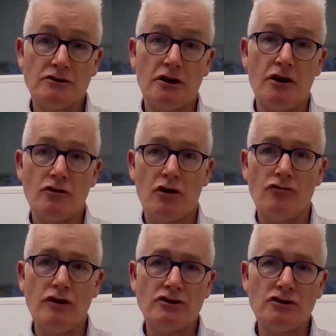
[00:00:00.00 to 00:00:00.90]
It's a
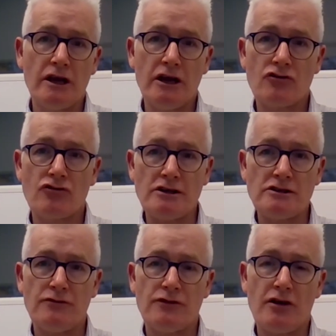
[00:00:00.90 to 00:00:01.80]
loco-regionally
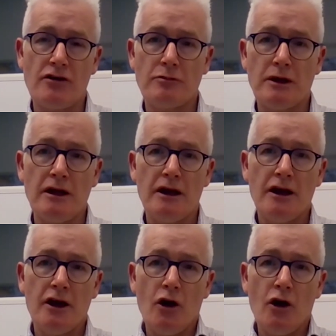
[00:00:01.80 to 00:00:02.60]
aggressive therapy.